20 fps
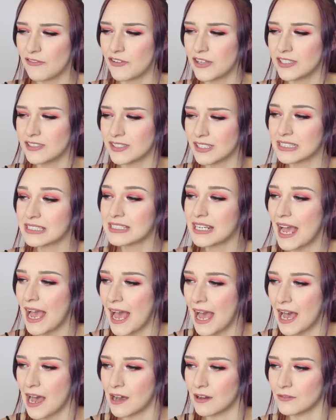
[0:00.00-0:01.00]
if he doesn't
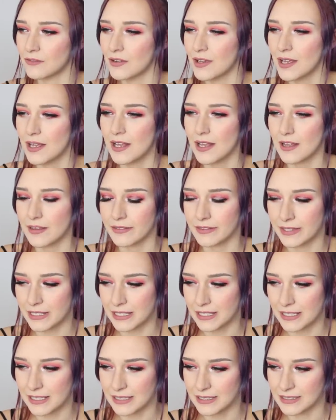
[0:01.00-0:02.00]
have
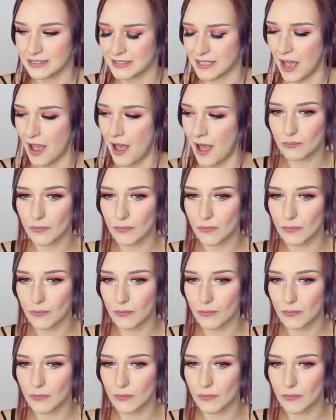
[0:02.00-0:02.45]
these